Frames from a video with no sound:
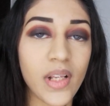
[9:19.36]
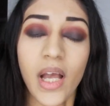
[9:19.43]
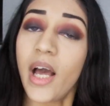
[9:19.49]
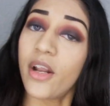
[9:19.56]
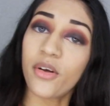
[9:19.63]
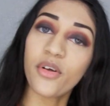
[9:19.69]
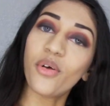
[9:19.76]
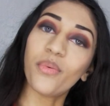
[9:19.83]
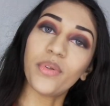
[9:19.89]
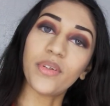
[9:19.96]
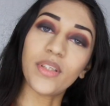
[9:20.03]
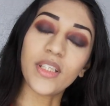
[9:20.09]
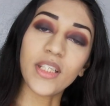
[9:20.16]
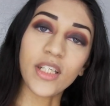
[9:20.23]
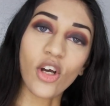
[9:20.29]
I don't know
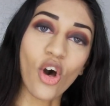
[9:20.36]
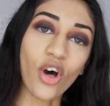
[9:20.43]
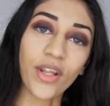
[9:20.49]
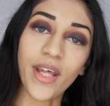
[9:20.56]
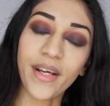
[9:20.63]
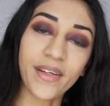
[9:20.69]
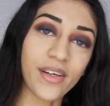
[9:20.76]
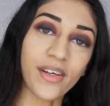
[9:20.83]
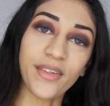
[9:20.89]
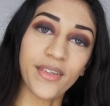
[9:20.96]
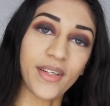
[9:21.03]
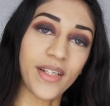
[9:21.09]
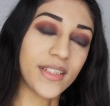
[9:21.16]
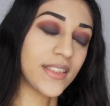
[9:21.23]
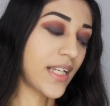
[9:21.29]
what to call that color
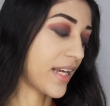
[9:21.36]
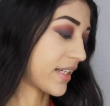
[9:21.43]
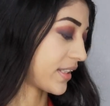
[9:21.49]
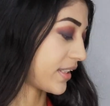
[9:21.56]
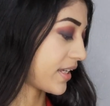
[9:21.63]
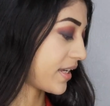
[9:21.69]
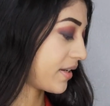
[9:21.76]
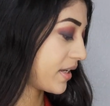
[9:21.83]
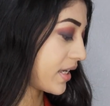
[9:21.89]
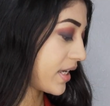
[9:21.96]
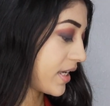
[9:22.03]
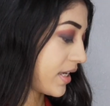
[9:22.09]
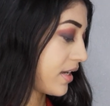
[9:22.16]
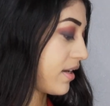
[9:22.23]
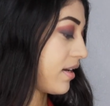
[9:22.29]
exactly.
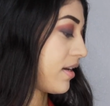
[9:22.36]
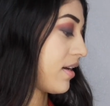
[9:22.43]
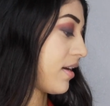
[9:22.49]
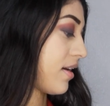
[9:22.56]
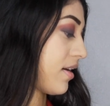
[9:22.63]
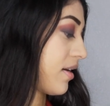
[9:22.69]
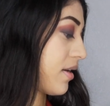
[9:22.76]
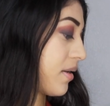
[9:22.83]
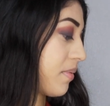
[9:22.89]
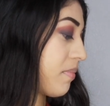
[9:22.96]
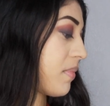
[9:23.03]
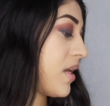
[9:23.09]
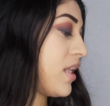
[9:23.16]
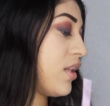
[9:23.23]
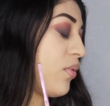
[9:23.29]

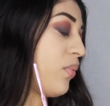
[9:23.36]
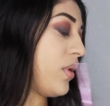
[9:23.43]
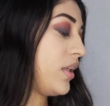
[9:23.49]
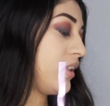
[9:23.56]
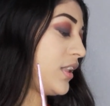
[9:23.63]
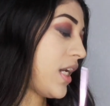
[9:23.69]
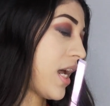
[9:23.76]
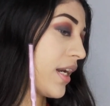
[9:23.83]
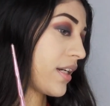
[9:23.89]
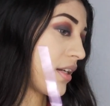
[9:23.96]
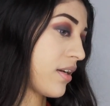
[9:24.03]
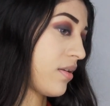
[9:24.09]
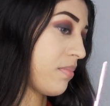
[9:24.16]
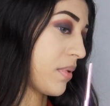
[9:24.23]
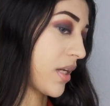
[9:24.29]
The word's not
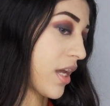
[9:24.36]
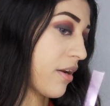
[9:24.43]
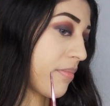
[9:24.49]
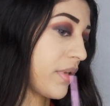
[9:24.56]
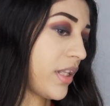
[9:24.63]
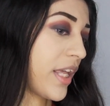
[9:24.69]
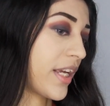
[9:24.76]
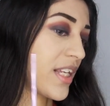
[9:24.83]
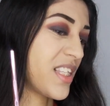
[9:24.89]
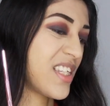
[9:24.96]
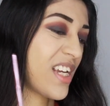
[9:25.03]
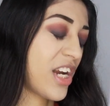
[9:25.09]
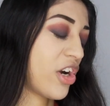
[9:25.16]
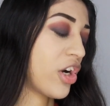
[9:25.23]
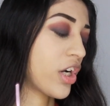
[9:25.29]
coming out, like a
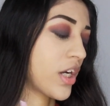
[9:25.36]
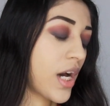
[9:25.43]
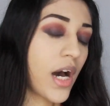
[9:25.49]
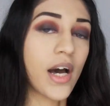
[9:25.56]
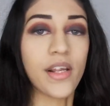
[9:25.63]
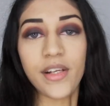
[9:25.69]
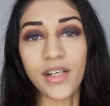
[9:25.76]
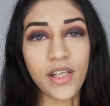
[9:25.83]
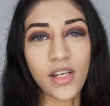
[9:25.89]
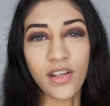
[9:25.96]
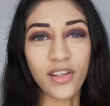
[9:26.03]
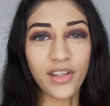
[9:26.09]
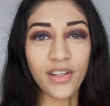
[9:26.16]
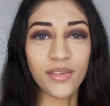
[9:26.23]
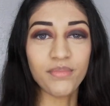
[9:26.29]
terracotta
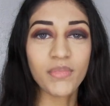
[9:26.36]
color.